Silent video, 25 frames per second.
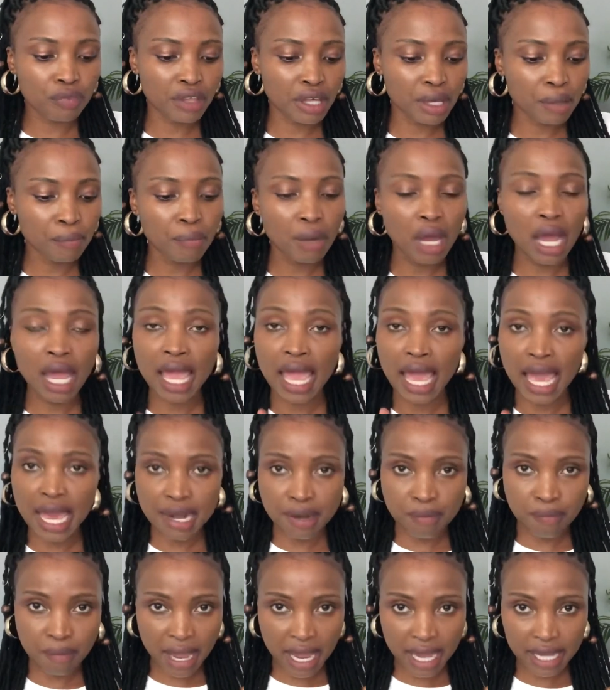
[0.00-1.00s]
them
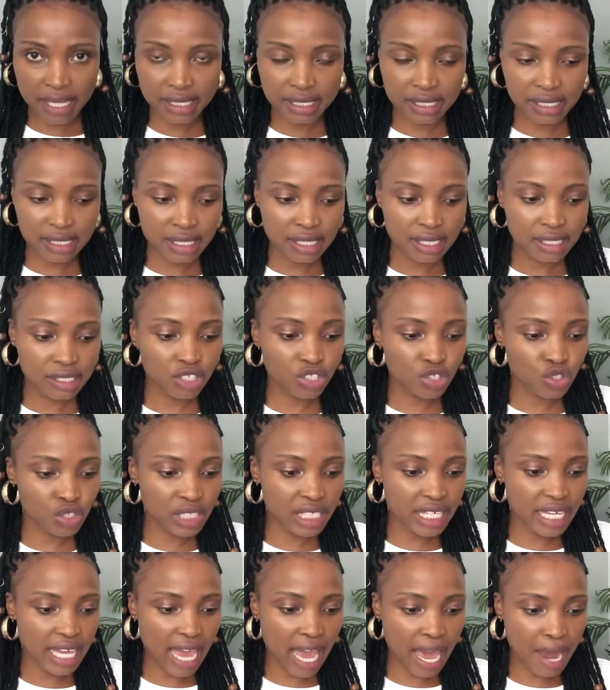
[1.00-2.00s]
handbags,
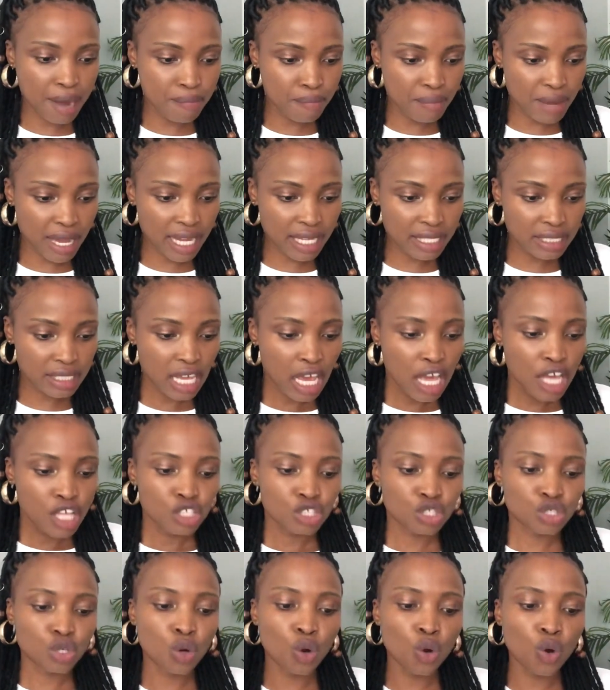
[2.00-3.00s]
strictly handbags.
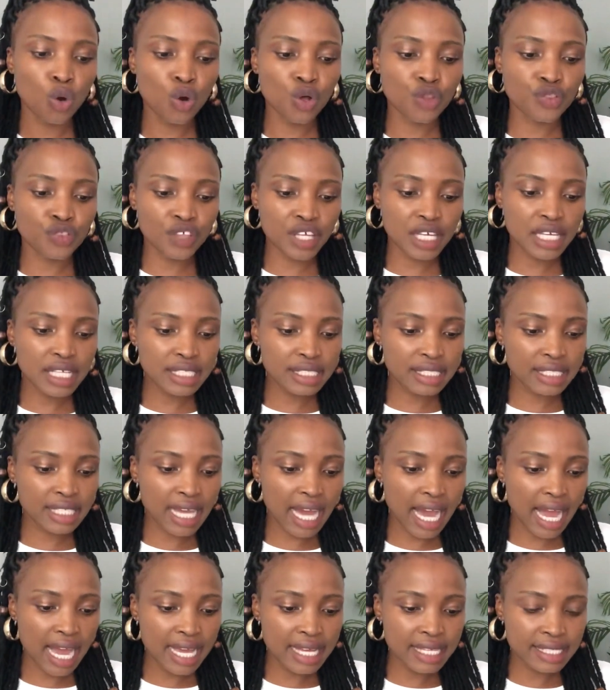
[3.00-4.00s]
So these
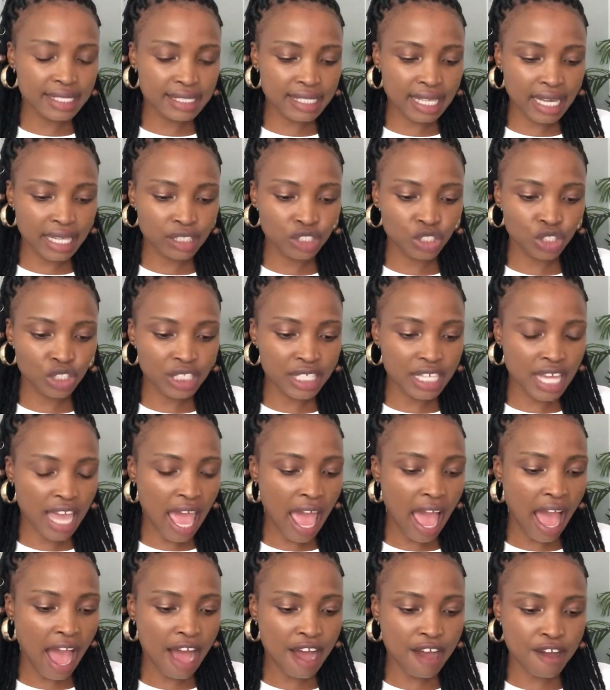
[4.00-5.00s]
guys actually
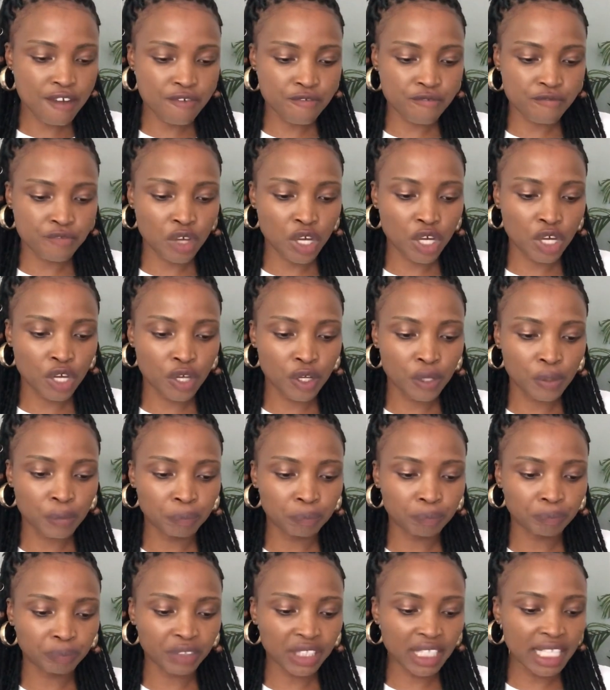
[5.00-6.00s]
have
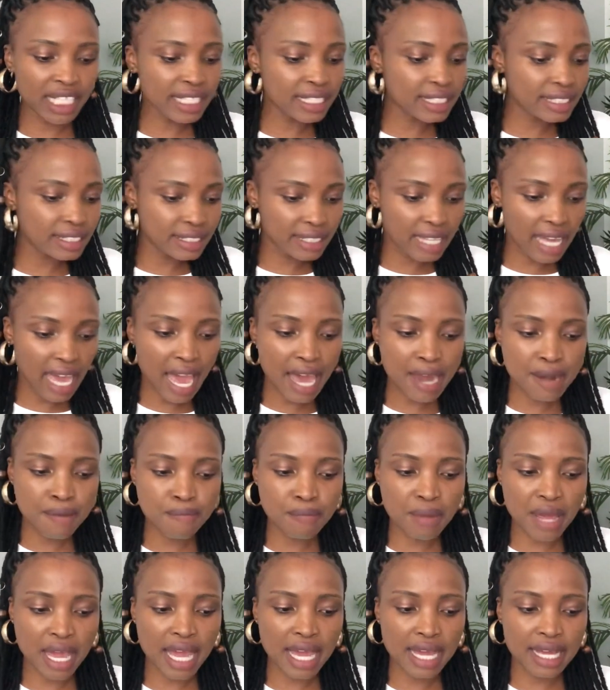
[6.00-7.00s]
ladies
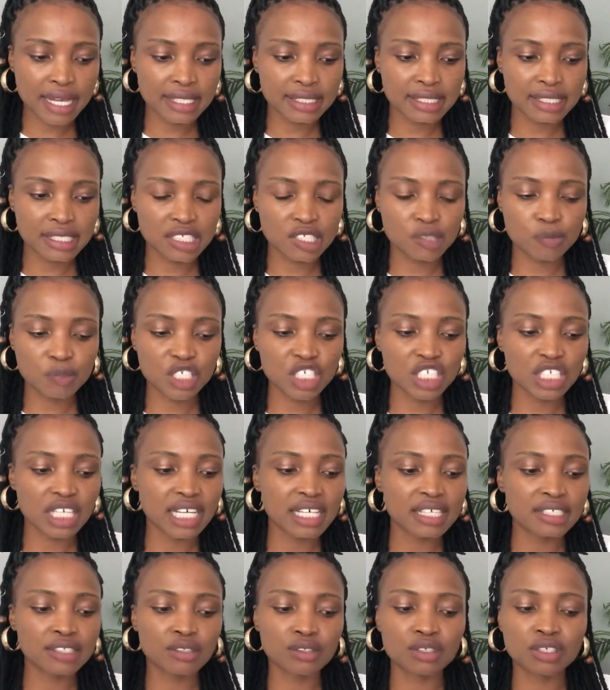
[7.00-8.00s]
handbags. They
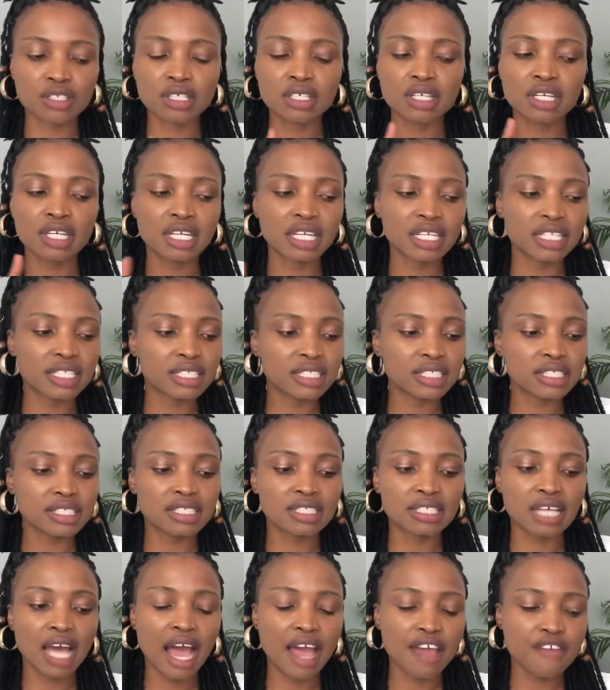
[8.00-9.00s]
specialize on ladies
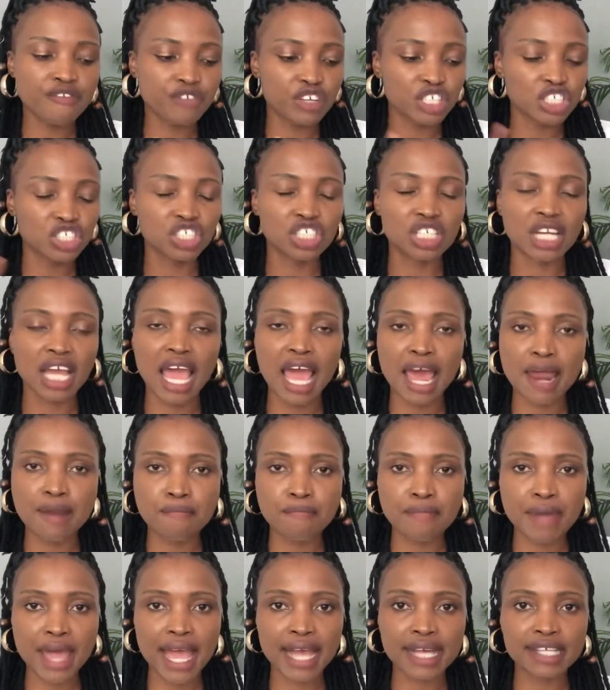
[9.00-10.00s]
high fashion
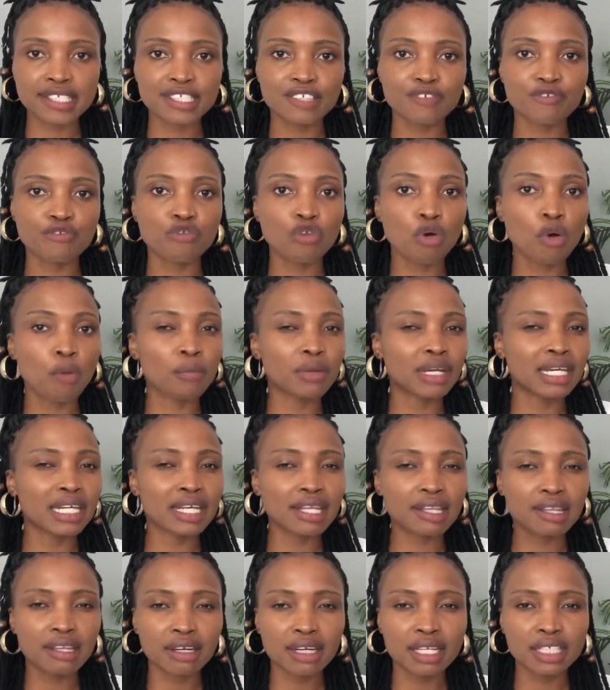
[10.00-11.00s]
handbags, from
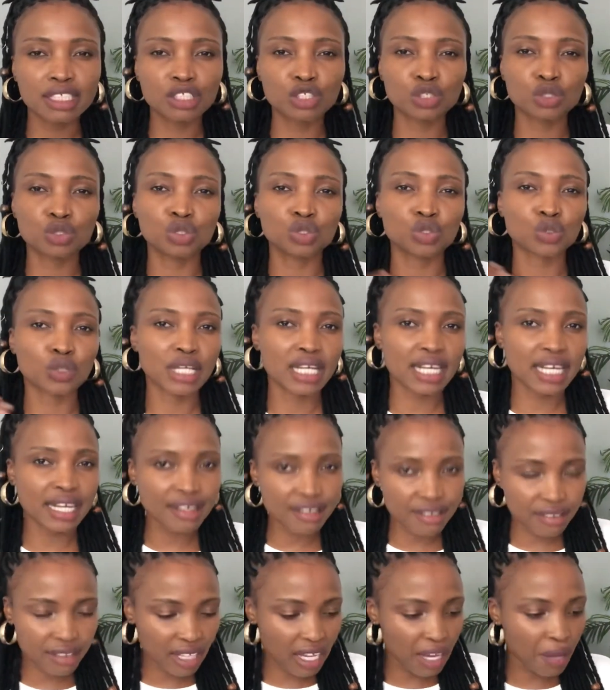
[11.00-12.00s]
leatherette to
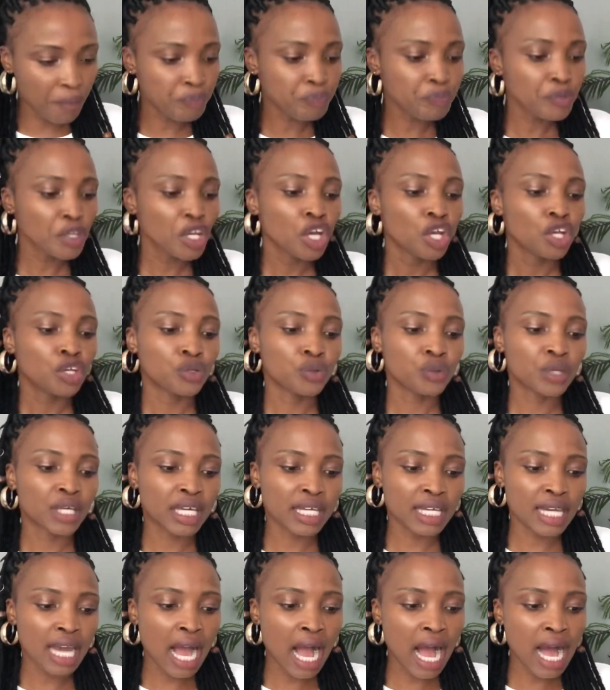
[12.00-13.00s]
leather. You
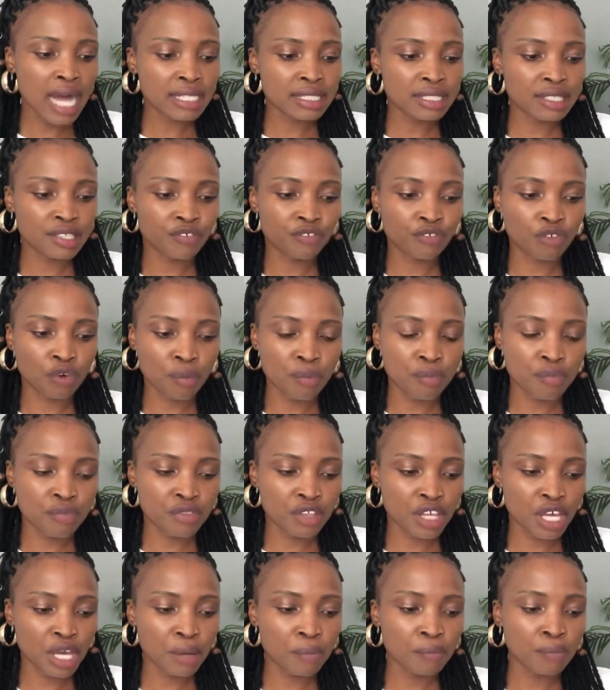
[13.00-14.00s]
can ask from
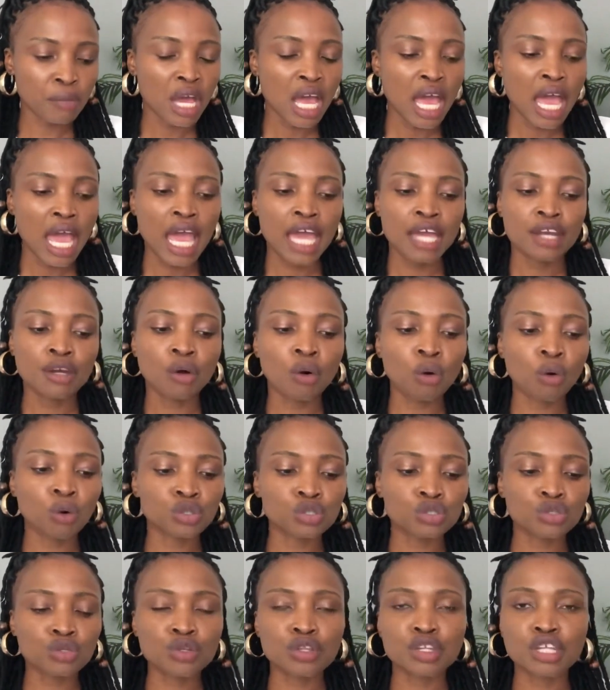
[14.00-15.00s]
them. And
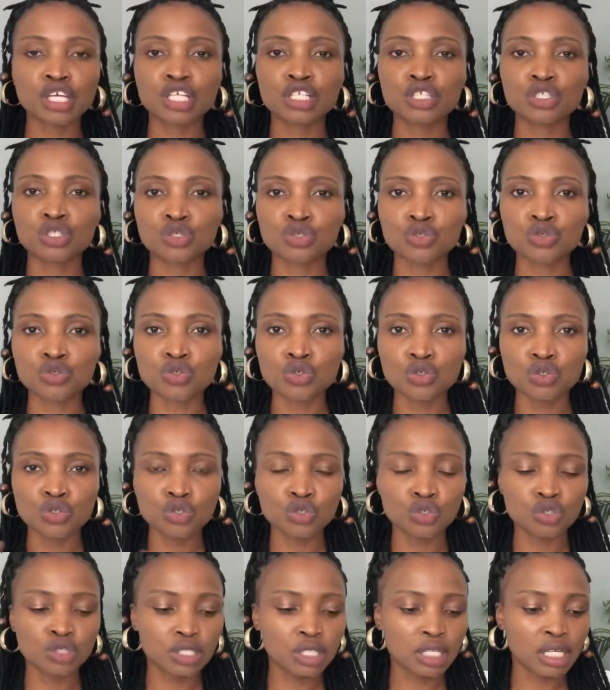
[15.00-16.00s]
also they do
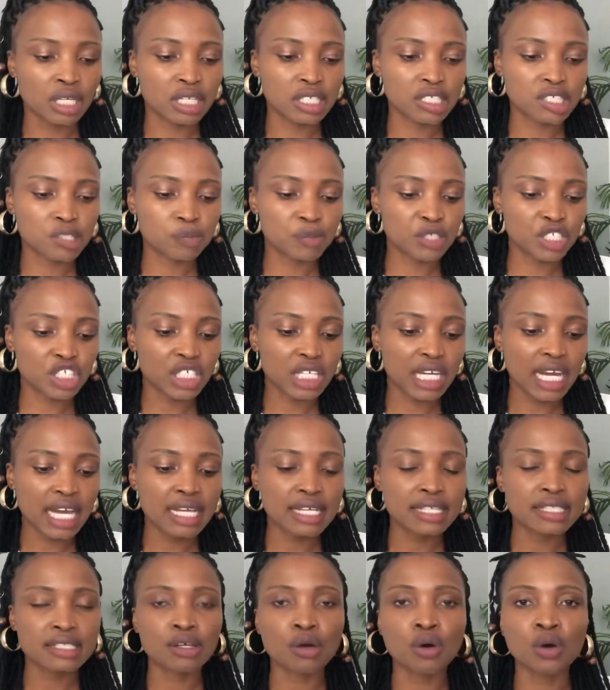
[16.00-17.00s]

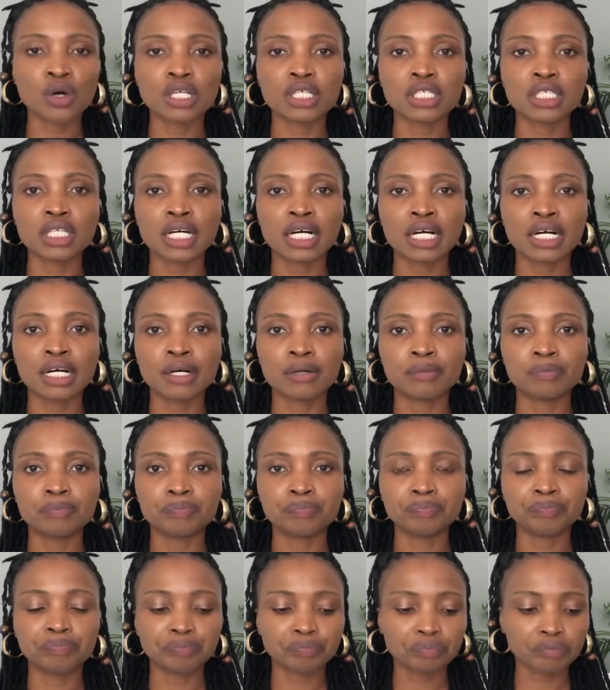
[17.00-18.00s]
specialize on
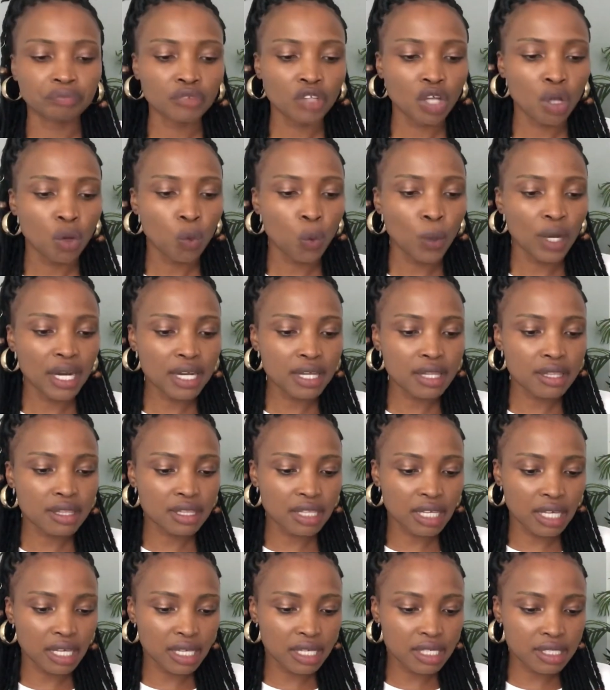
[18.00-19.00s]
what are
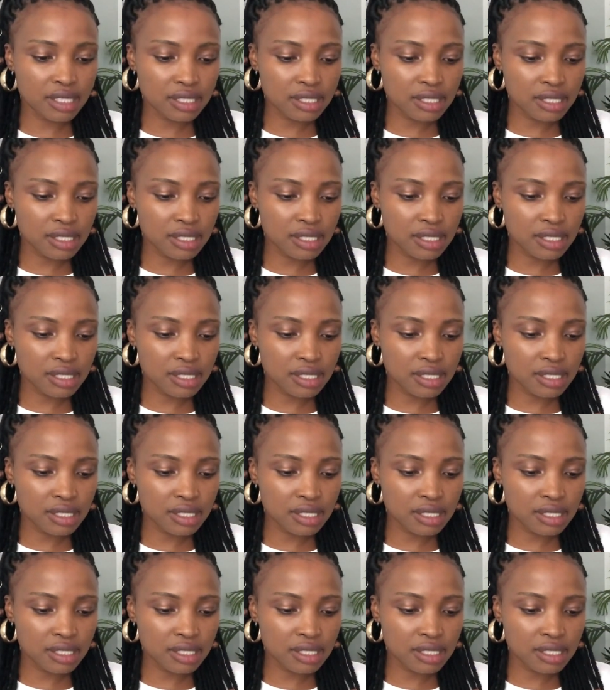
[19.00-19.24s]
these?